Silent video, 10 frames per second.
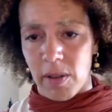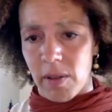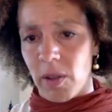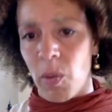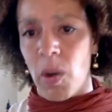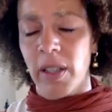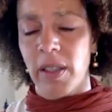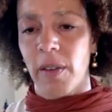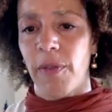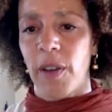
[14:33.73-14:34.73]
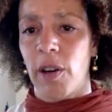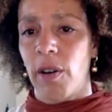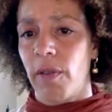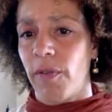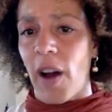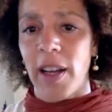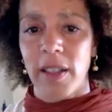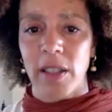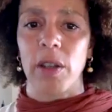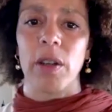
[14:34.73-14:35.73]
you wanted to feel
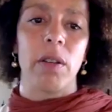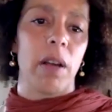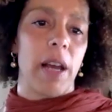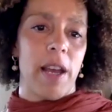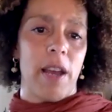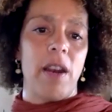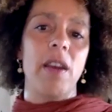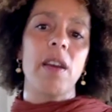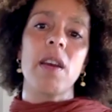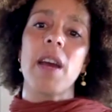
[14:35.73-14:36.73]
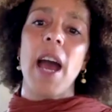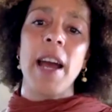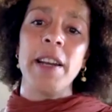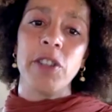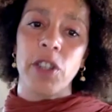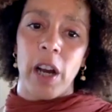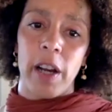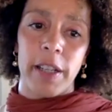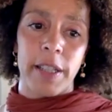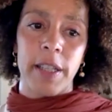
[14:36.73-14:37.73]
vital and
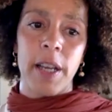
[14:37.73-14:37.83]
energized.